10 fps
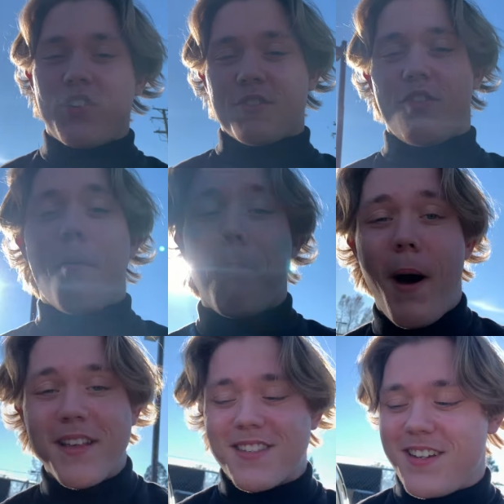also a
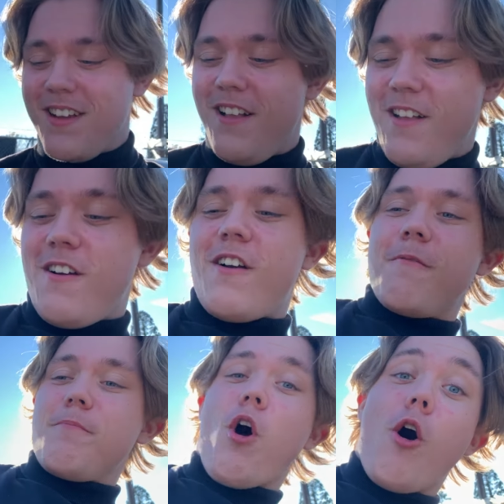must or
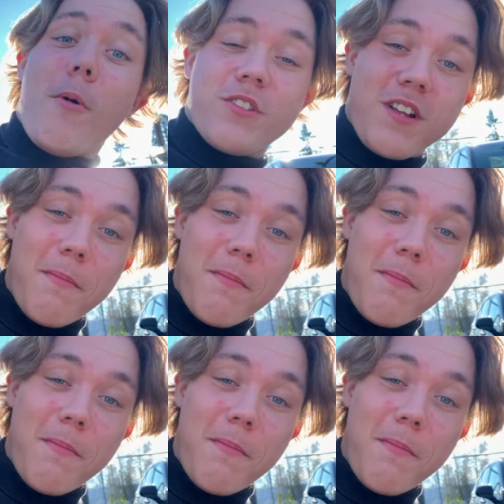almost a